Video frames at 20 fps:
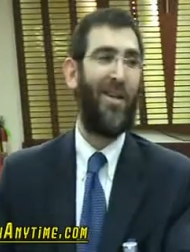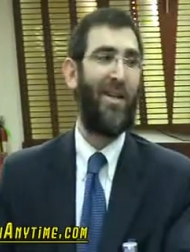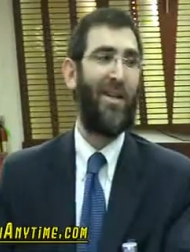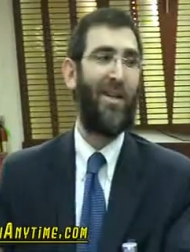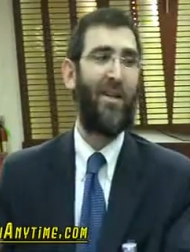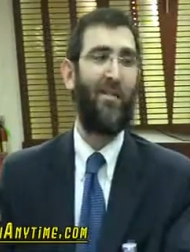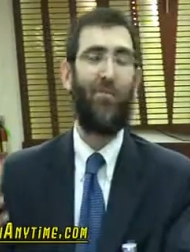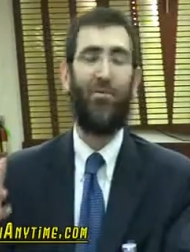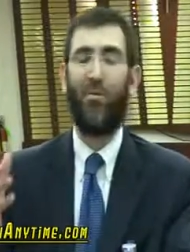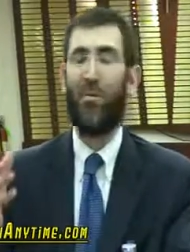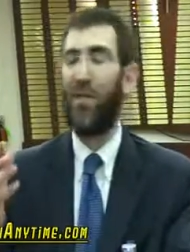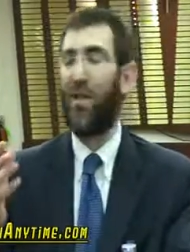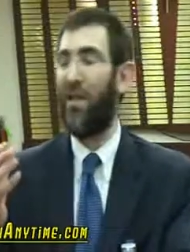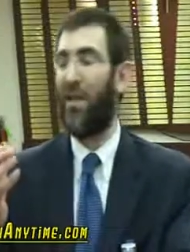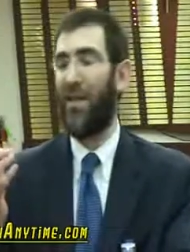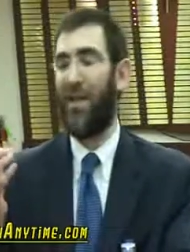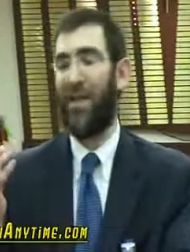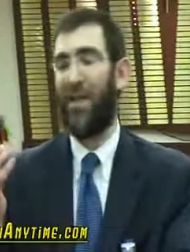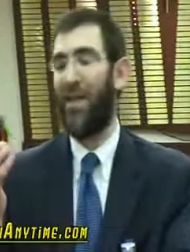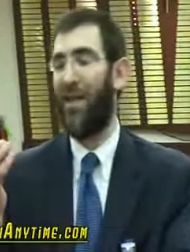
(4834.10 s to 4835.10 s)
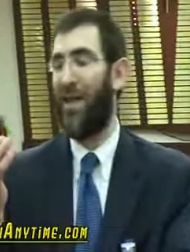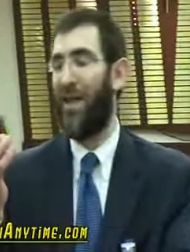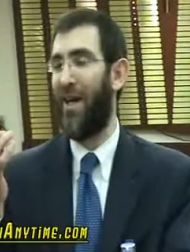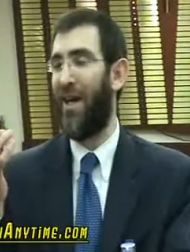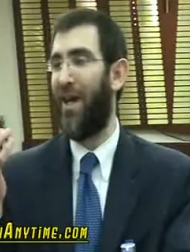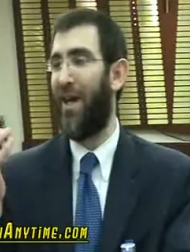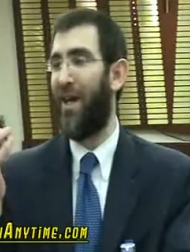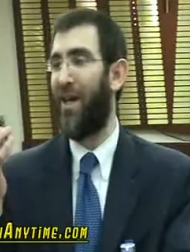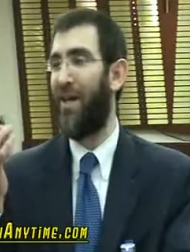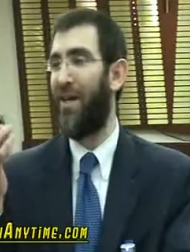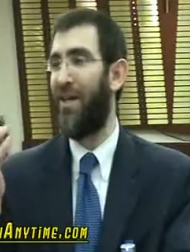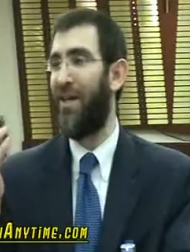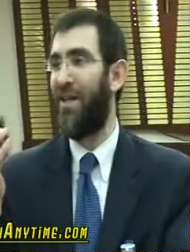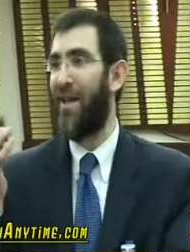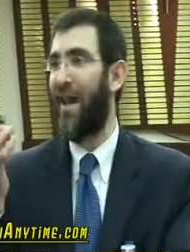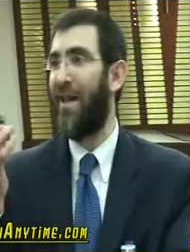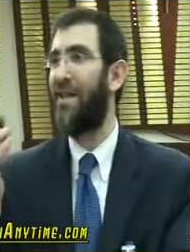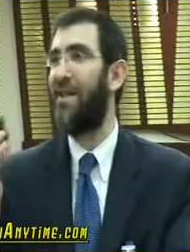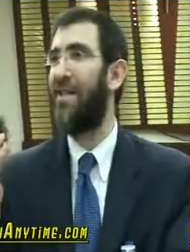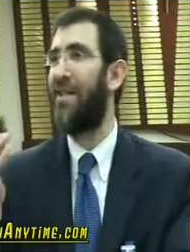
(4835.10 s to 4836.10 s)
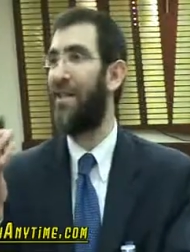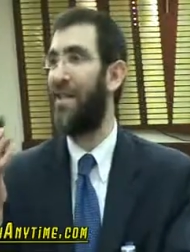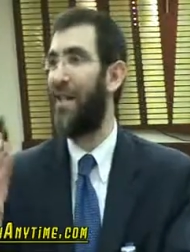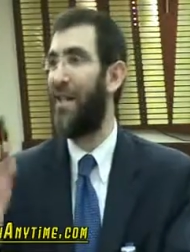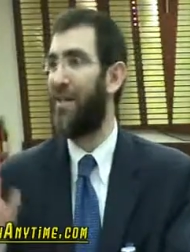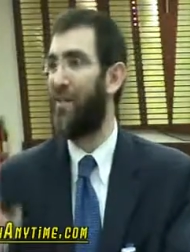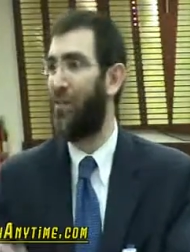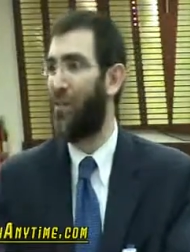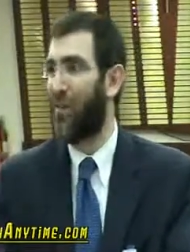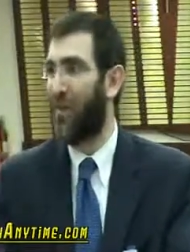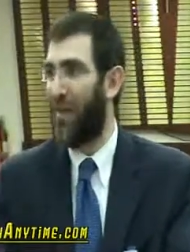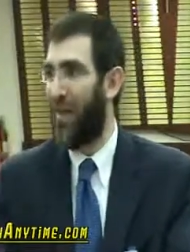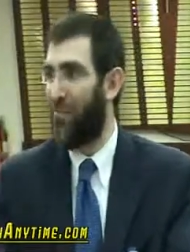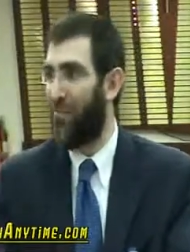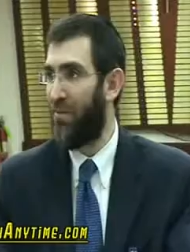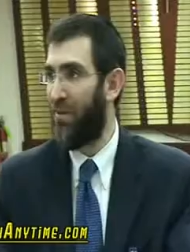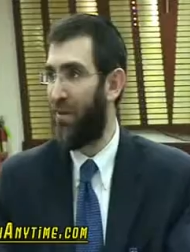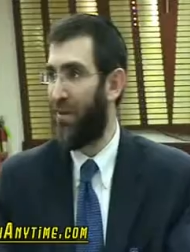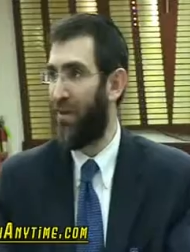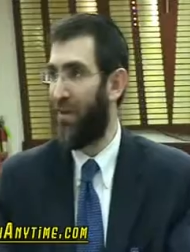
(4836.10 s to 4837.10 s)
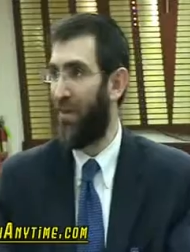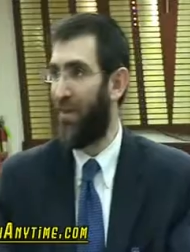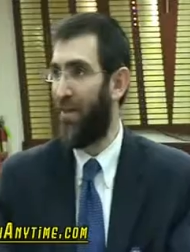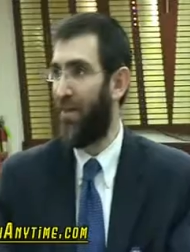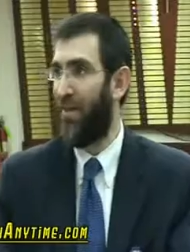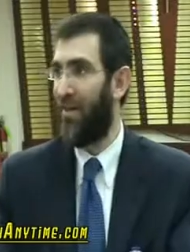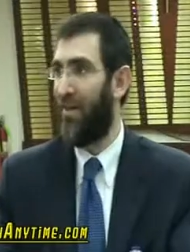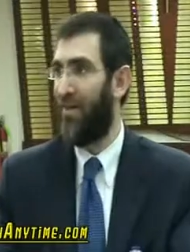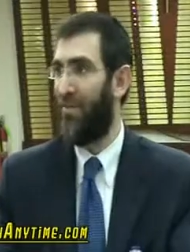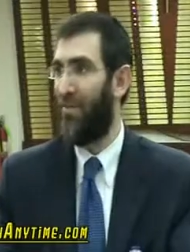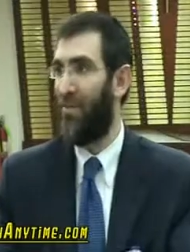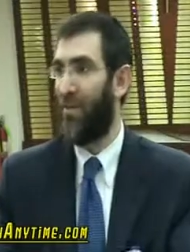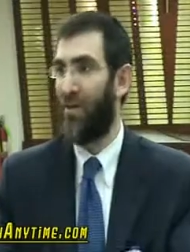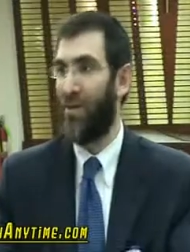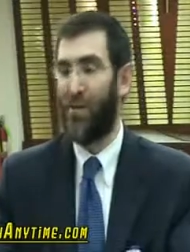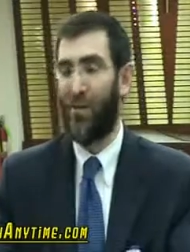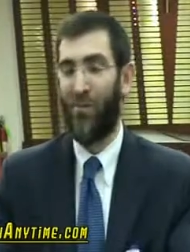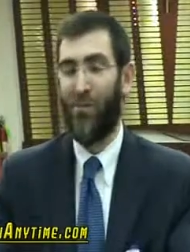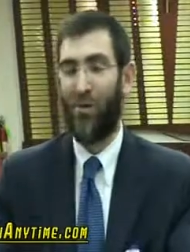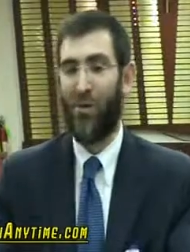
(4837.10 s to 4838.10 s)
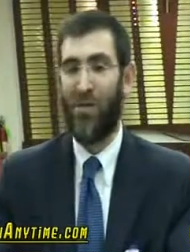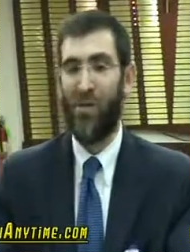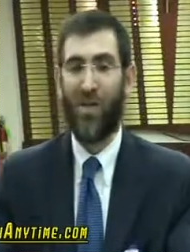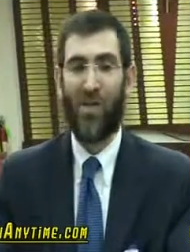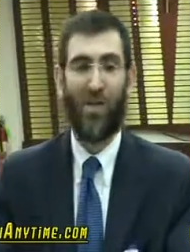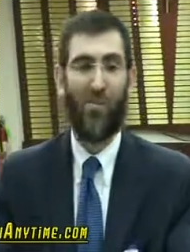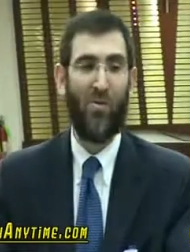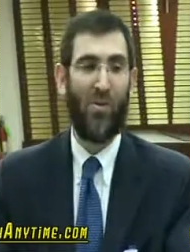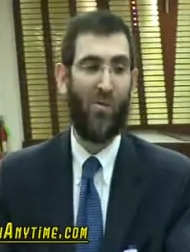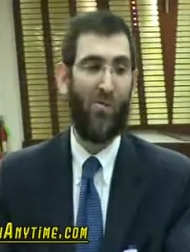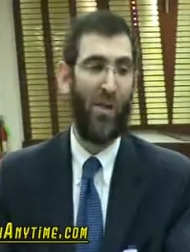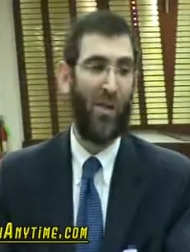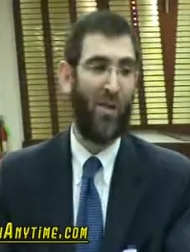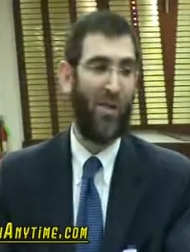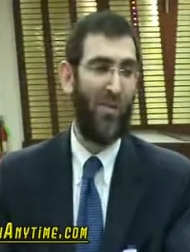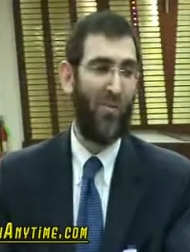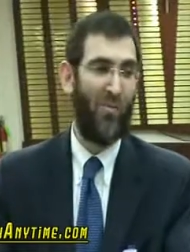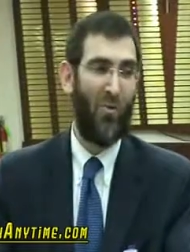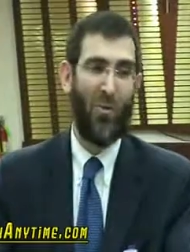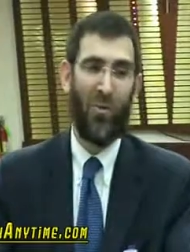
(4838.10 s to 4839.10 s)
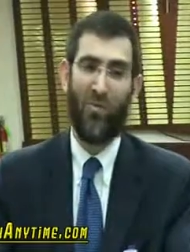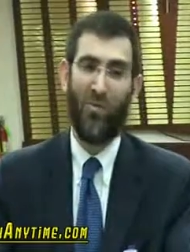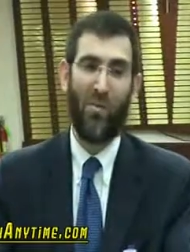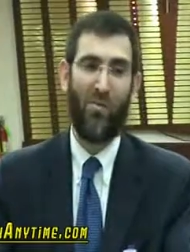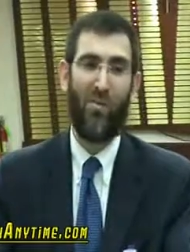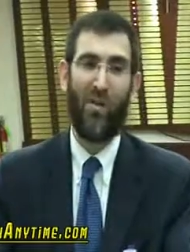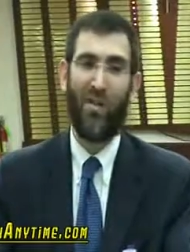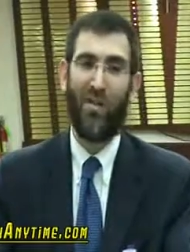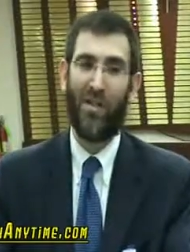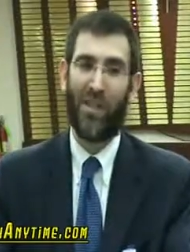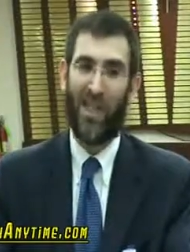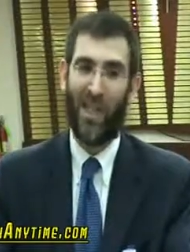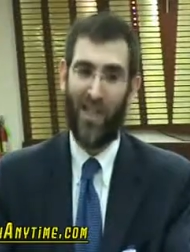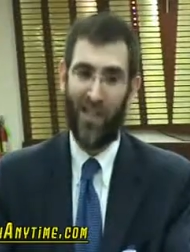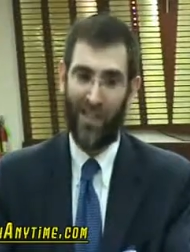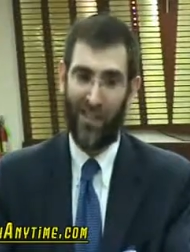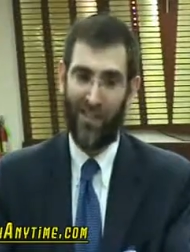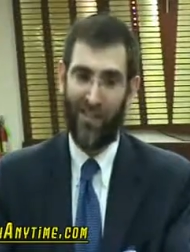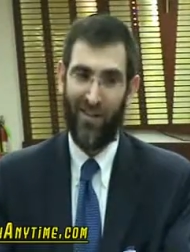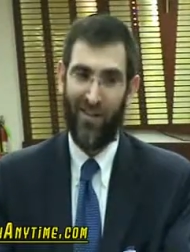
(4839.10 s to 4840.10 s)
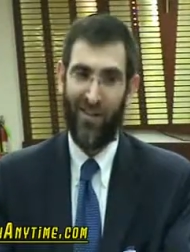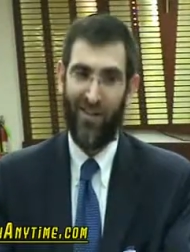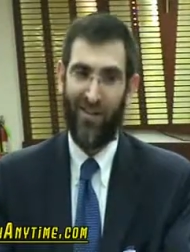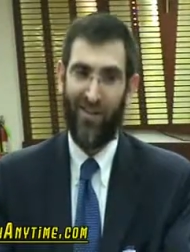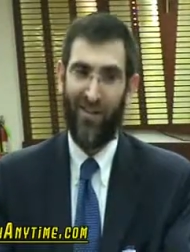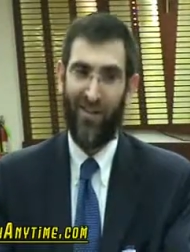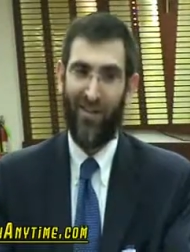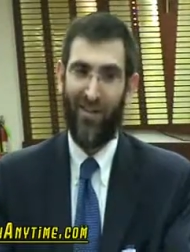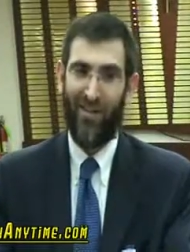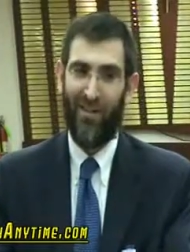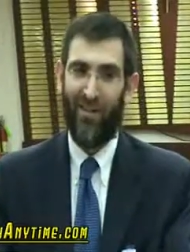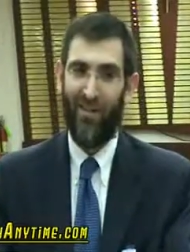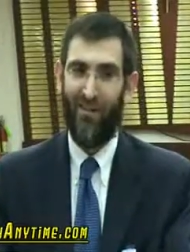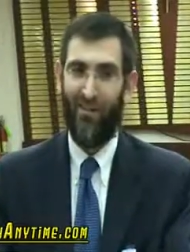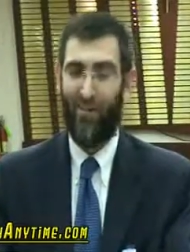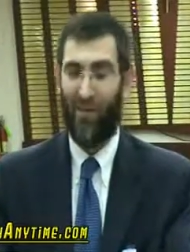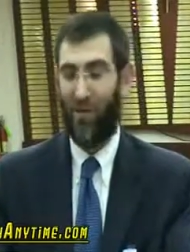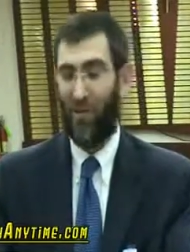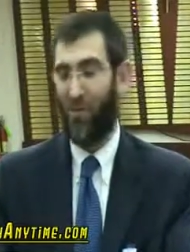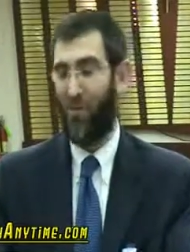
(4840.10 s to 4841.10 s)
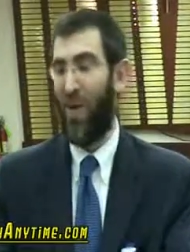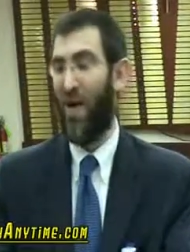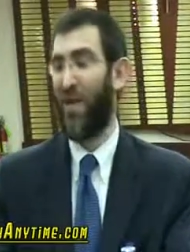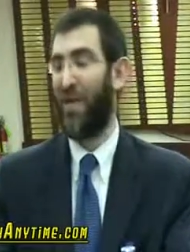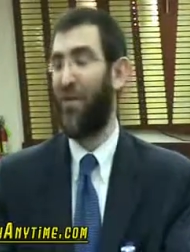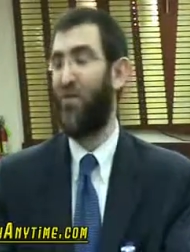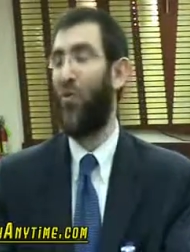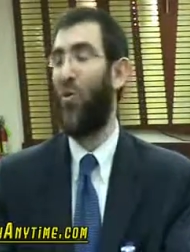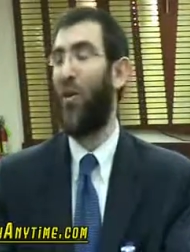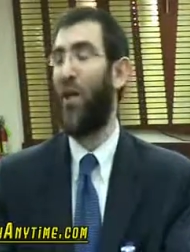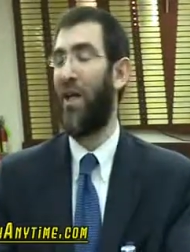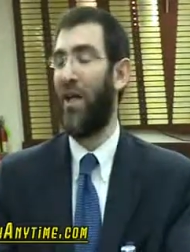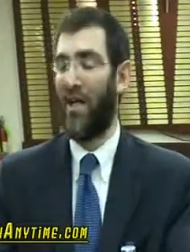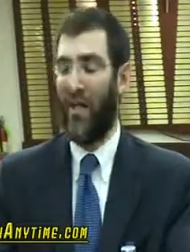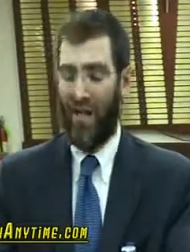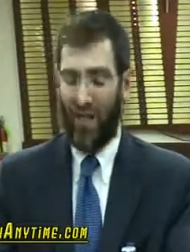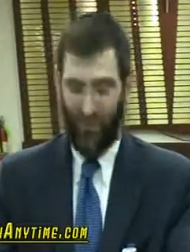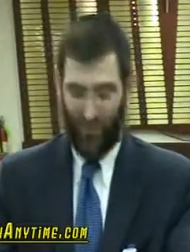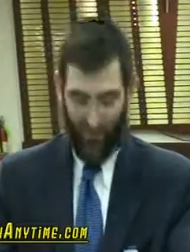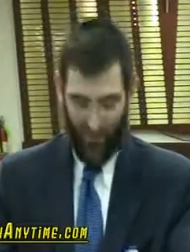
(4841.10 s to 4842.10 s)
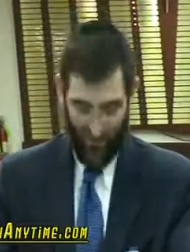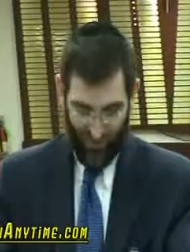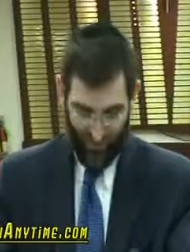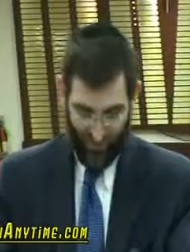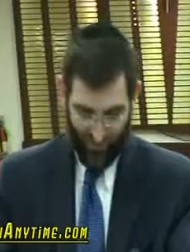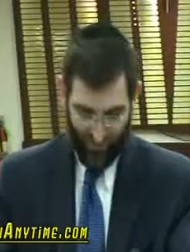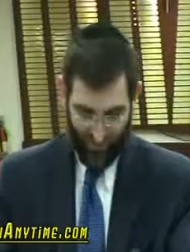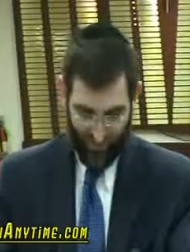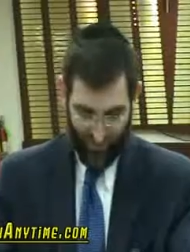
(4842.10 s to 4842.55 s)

it's completely a non successful attempt because the person doesn't respect us more, they respect us less because we're acting more like an animal.